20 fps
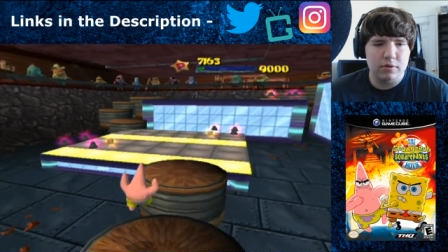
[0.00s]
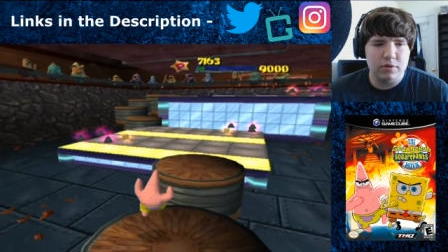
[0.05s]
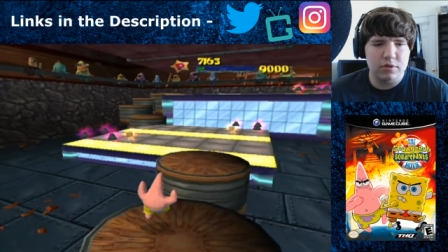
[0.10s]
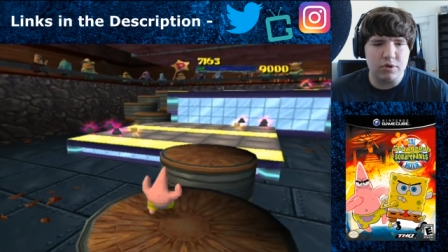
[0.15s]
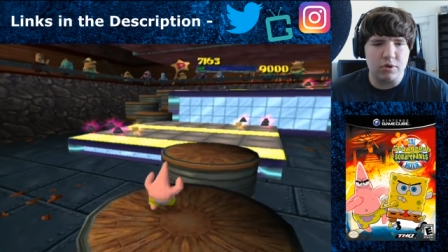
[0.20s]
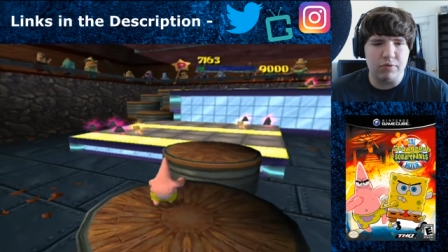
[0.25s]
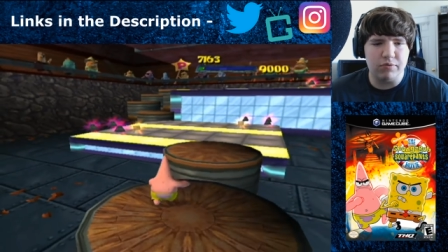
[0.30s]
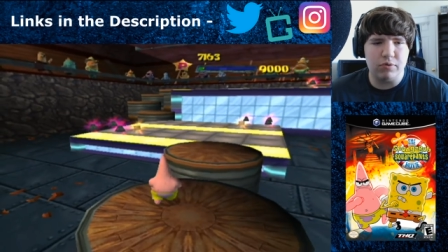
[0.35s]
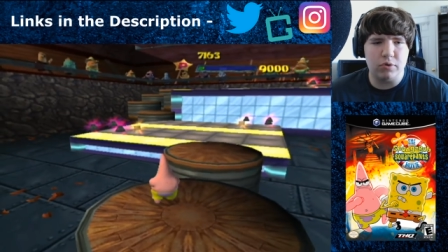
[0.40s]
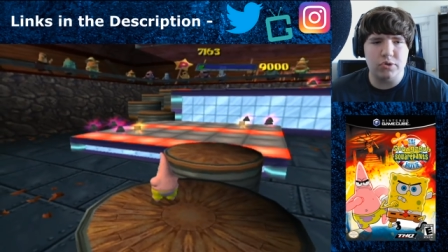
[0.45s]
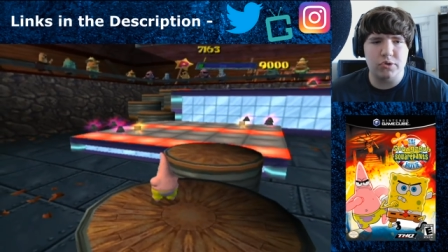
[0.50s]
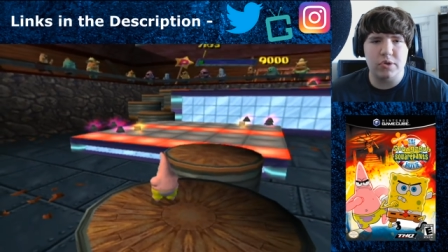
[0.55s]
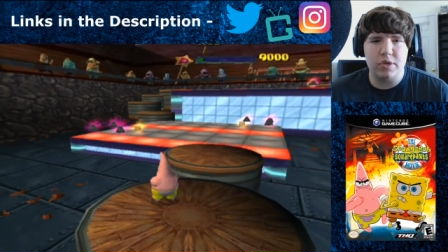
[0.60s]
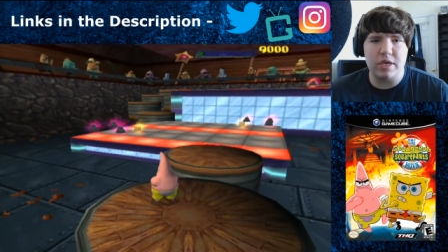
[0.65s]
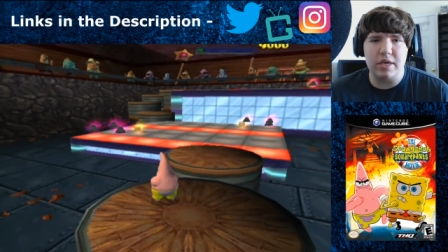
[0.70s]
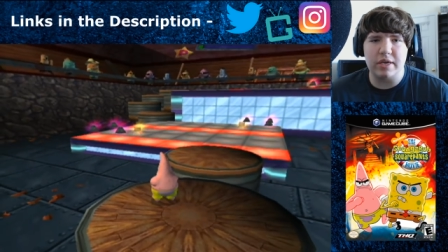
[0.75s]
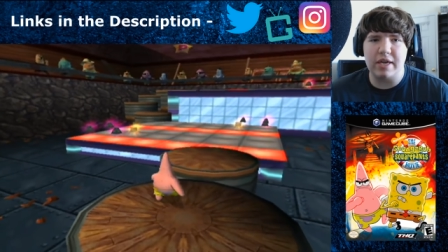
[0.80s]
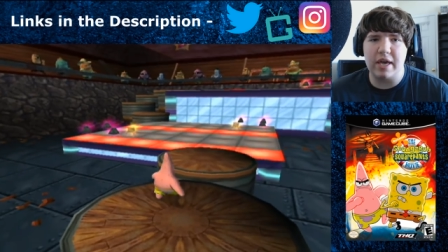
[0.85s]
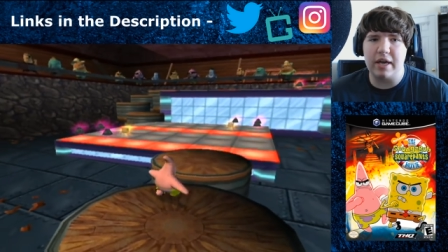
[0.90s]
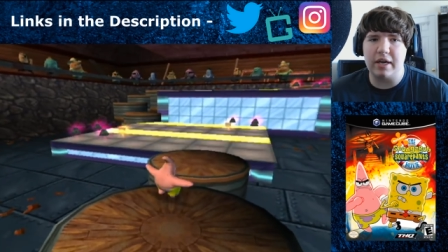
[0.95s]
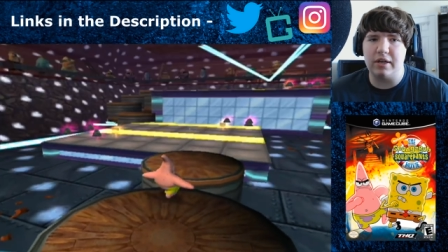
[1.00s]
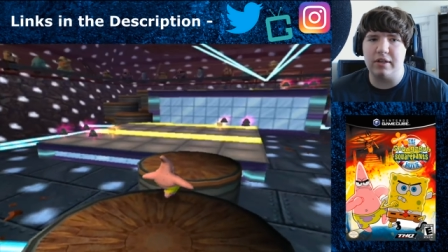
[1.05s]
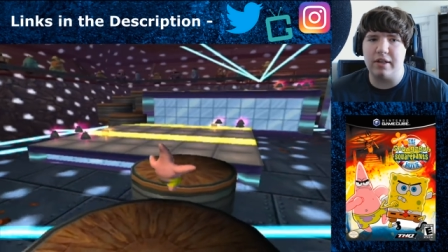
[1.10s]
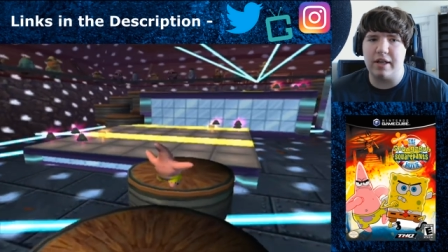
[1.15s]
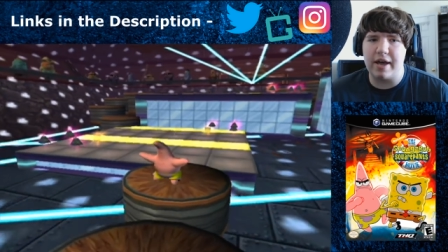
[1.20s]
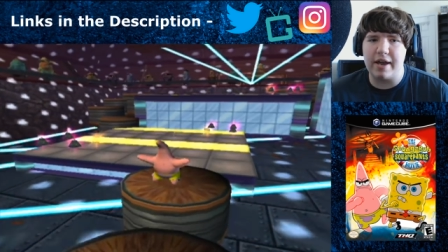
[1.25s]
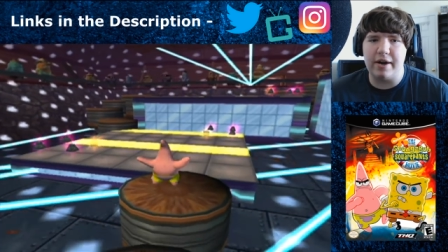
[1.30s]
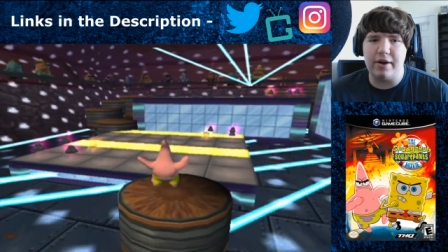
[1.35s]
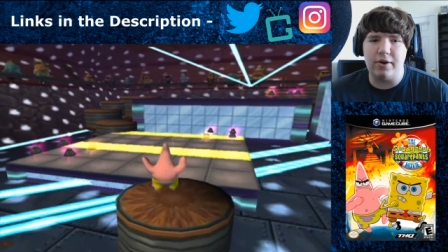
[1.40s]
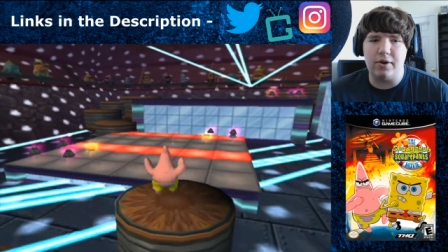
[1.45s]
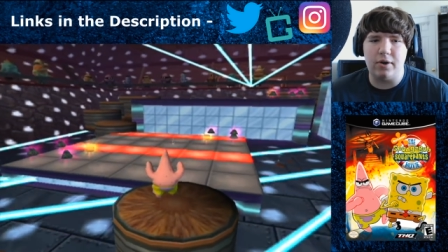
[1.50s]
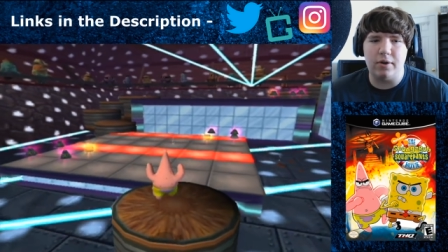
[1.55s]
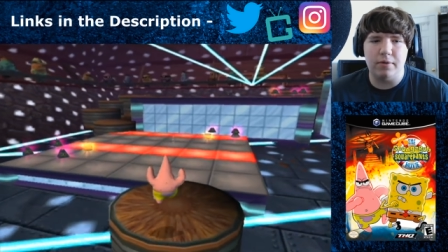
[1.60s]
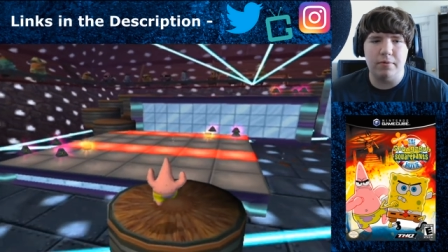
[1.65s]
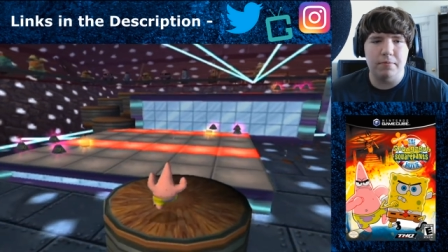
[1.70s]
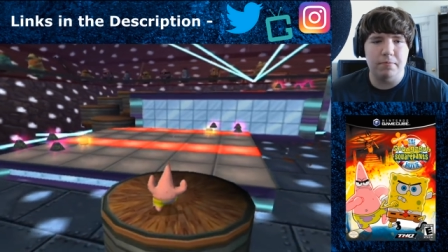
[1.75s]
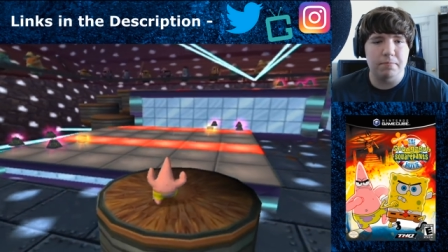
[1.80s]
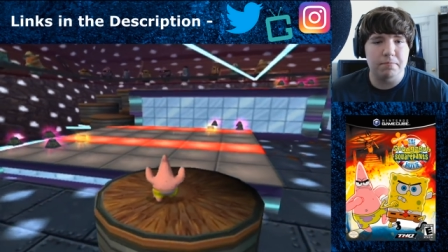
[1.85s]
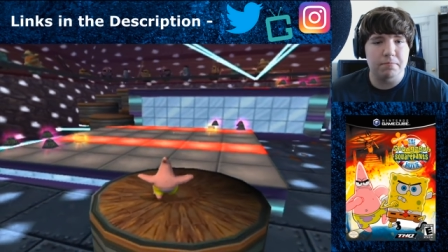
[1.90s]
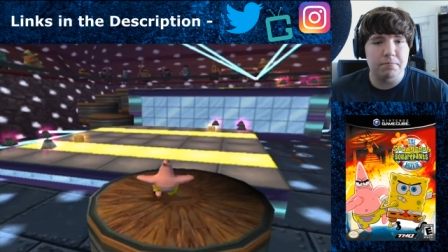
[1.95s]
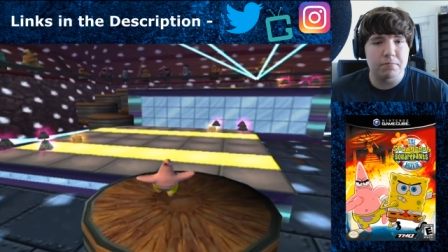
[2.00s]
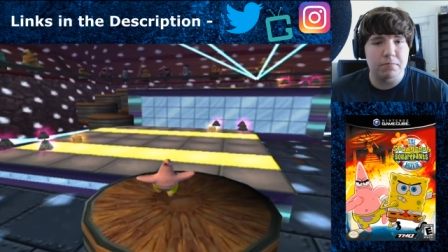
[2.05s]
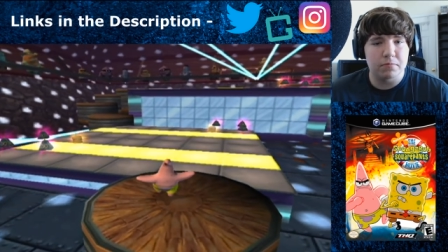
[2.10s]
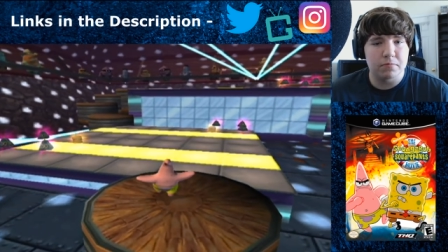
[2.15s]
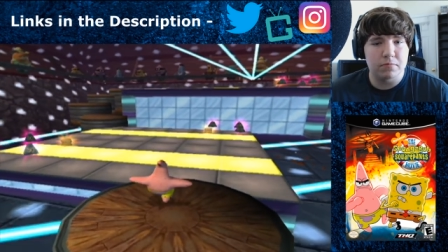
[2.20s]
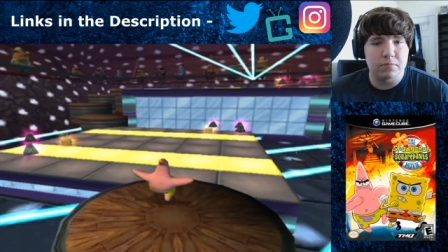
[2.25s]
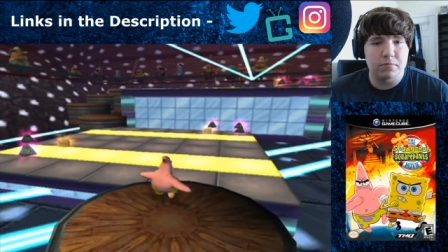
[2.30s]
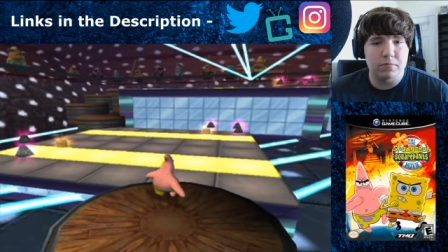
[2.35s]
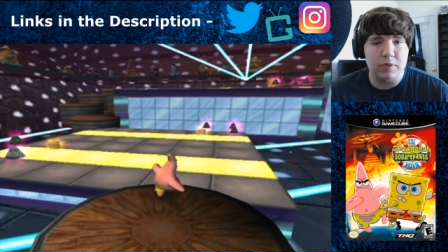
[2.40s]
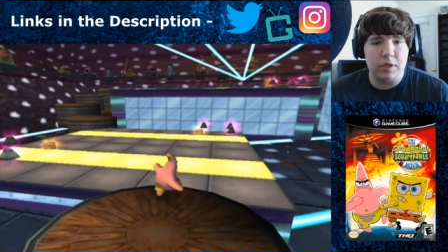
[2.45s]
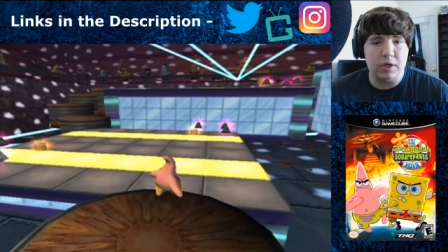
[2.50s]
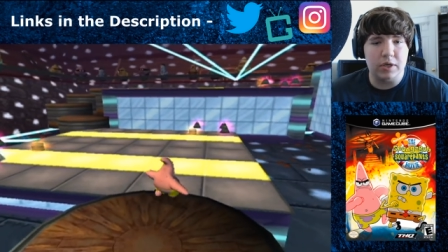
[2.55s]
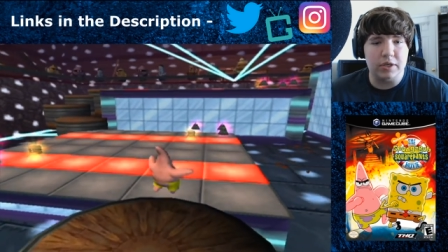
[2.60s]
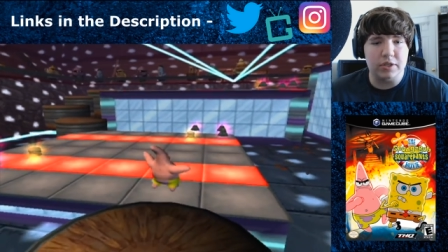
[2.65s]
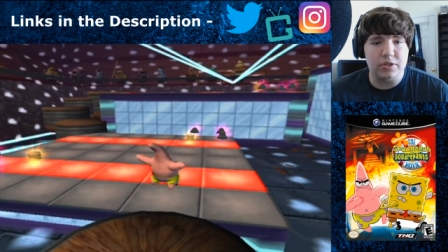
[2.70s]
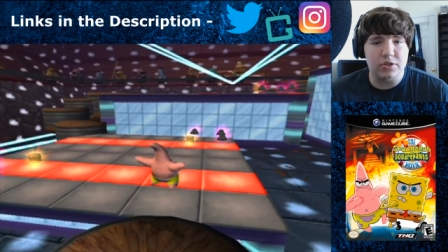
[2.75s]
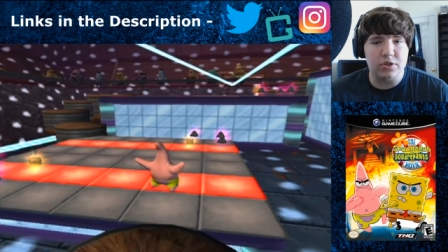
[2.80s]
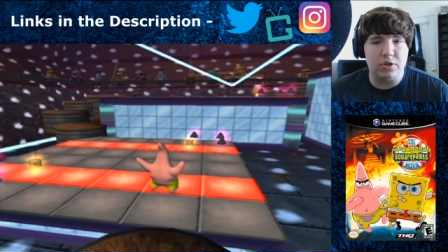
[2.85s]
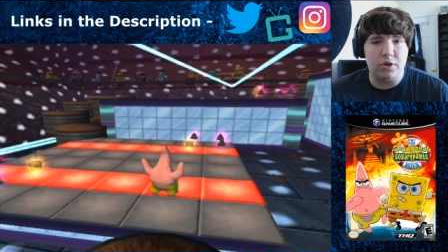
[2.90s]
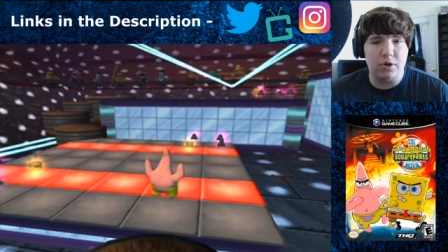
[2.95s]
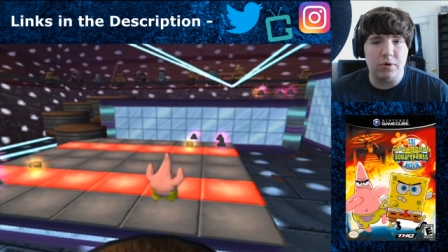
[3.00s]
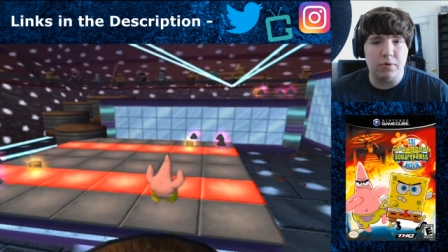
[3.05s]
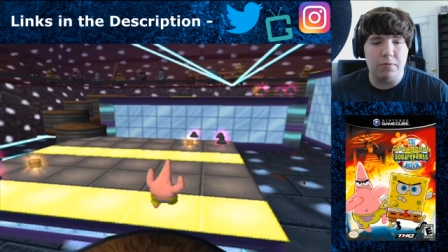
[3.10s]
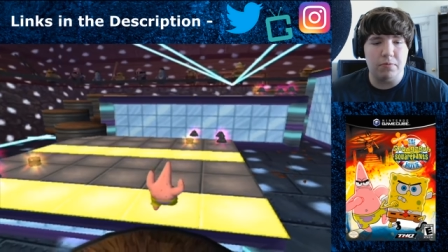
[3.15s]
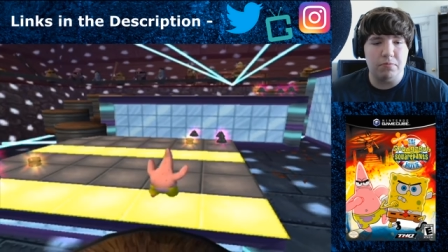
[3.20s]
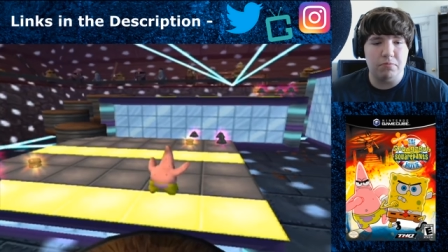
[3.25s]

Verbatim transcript: So unfortunately, you can't glide at all. All right, so.